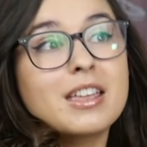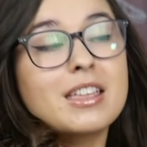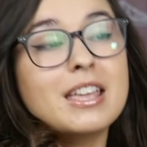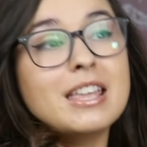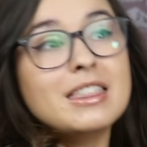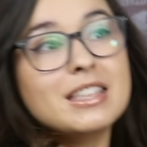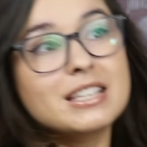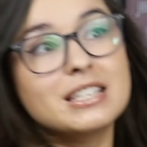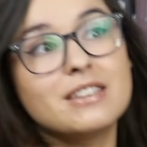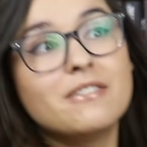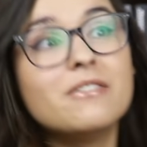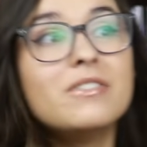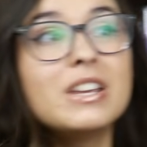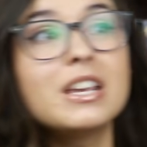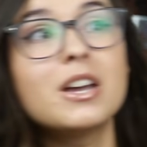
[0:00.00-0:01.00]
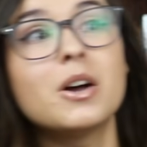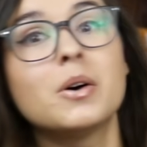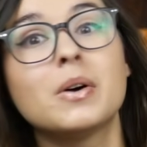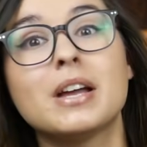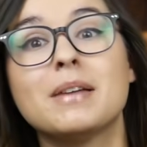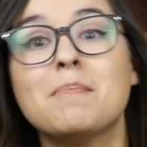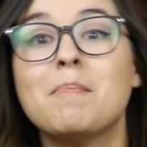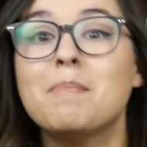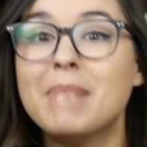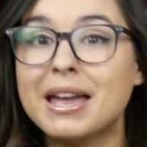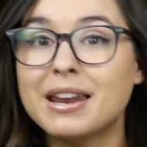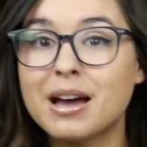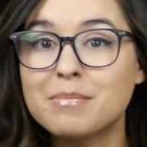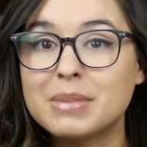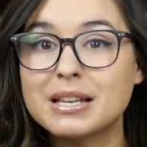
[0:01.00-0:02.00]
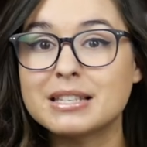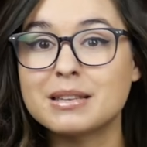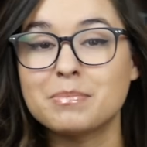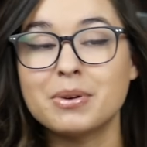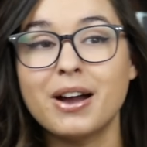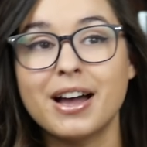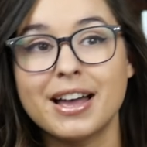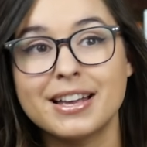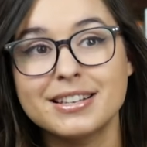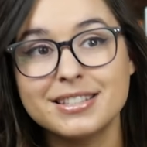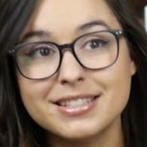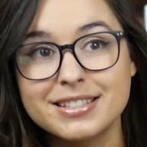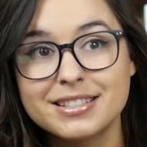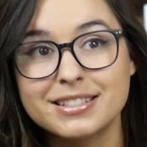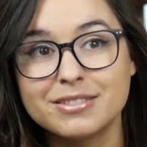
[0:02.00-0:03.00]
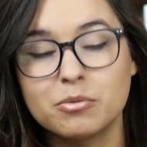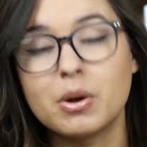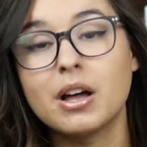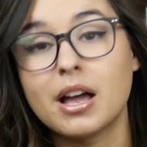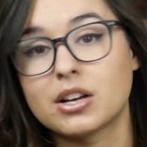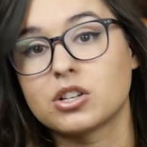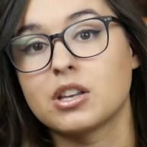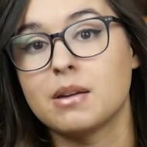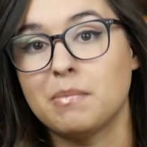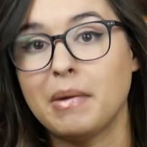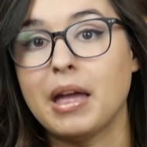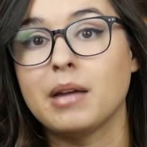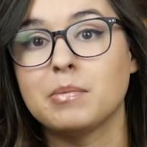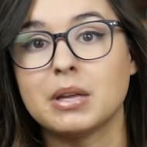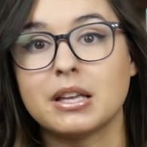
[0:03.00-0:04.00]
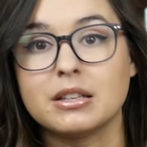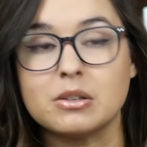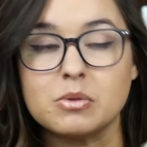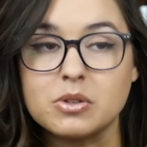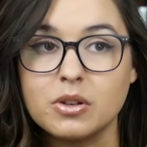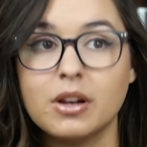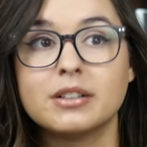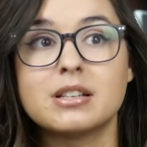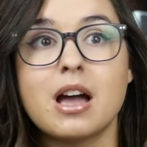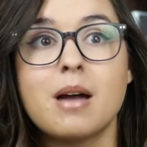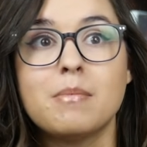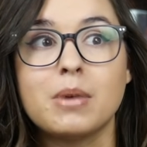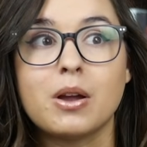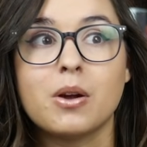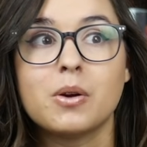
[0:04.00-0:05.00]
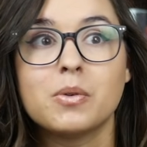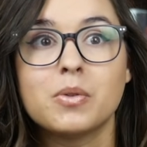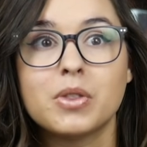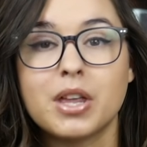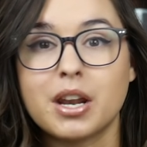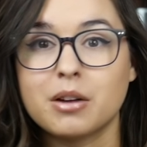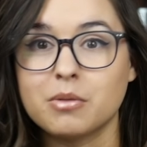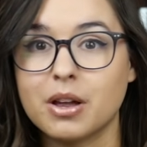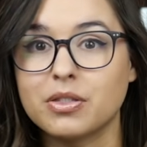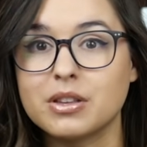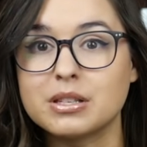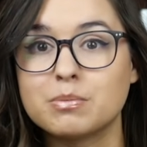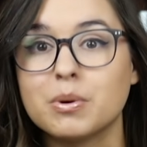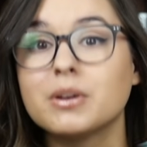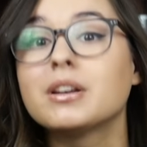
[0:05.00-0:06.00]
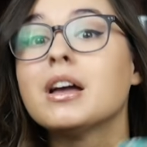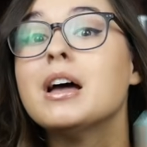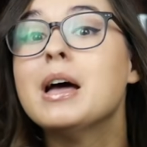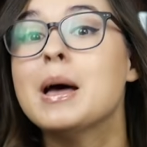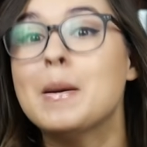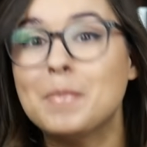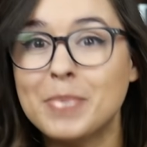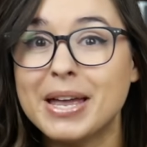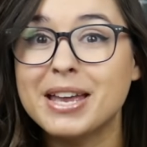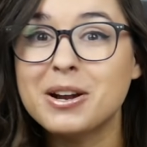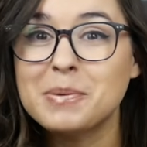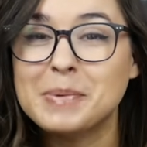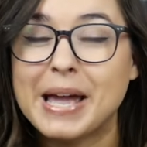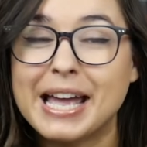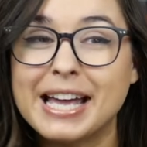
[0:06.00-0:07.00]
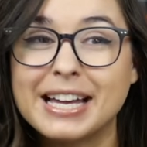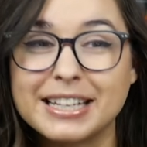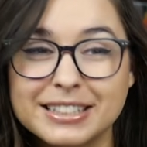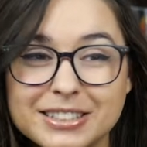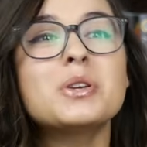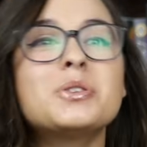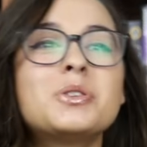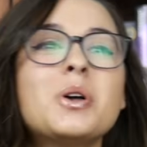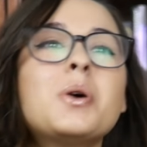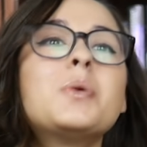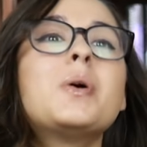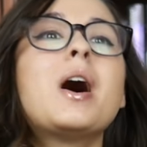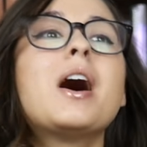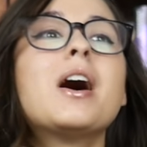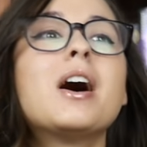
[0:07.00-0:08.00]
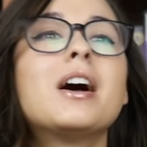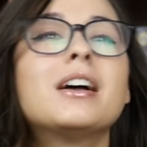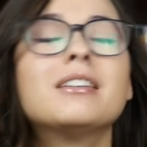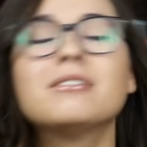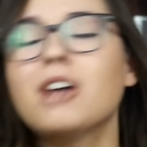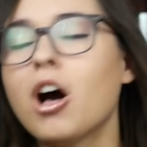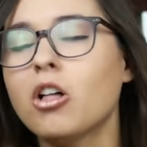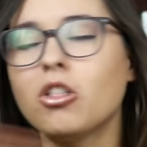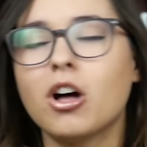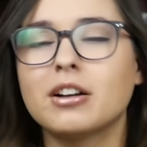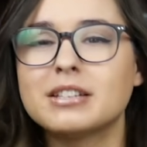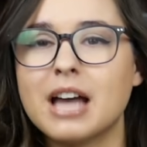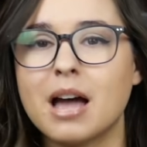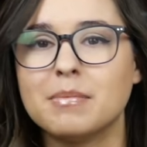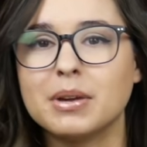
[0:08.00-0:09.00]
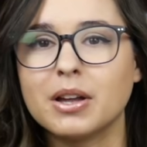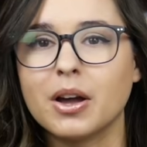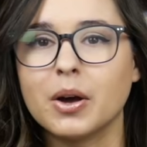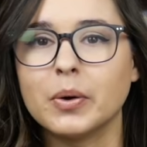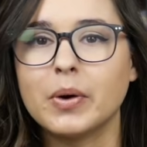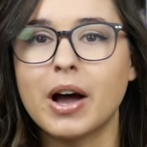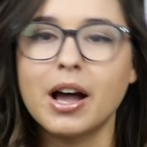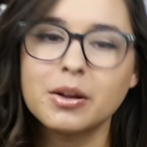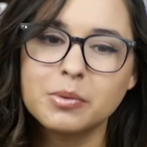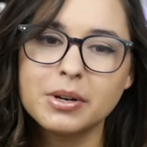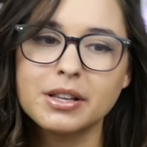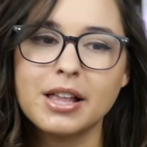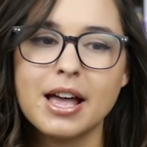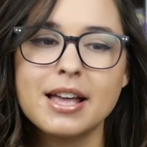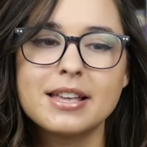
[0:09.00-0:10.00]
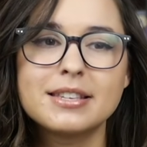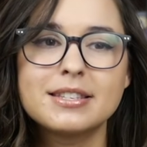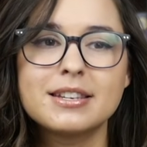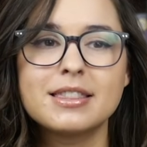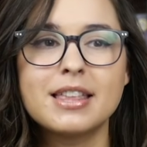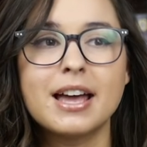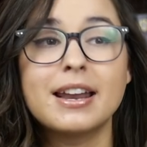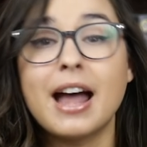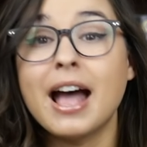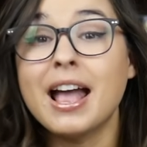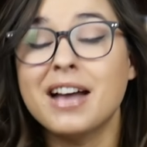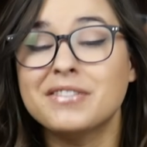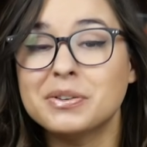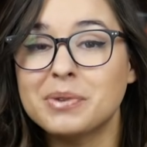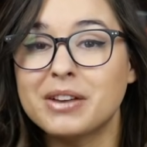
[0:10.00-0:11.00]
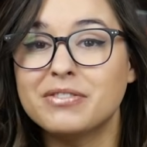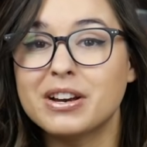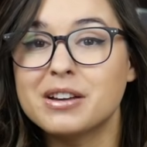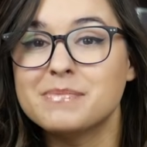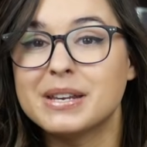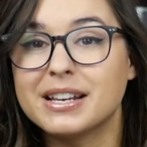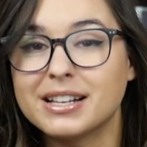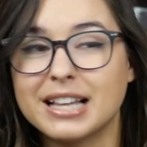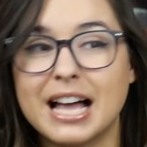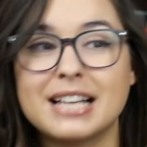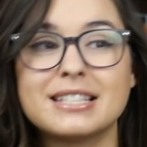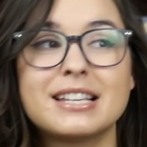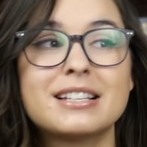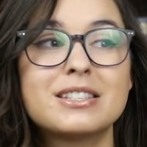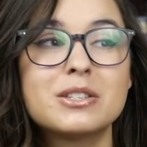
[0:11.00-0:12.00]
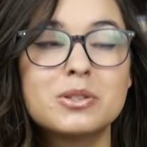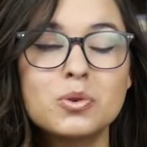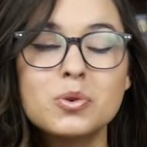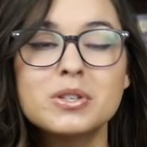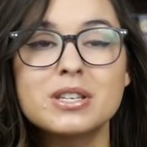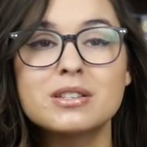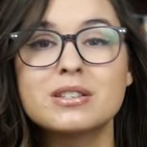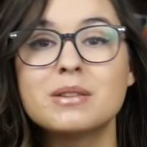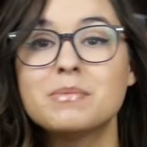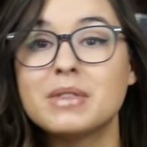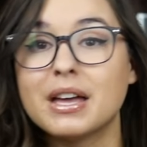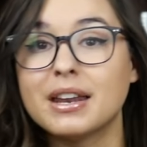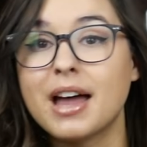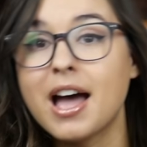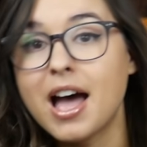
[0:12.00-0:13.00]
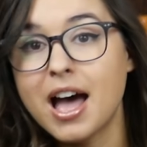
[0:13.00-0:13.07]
in this video may not be a surprise. Well, actually it may, because it was a long time ago that I read this book. Peter Pan. So a long time ago, I realized that I haven't read very many classics. The school system that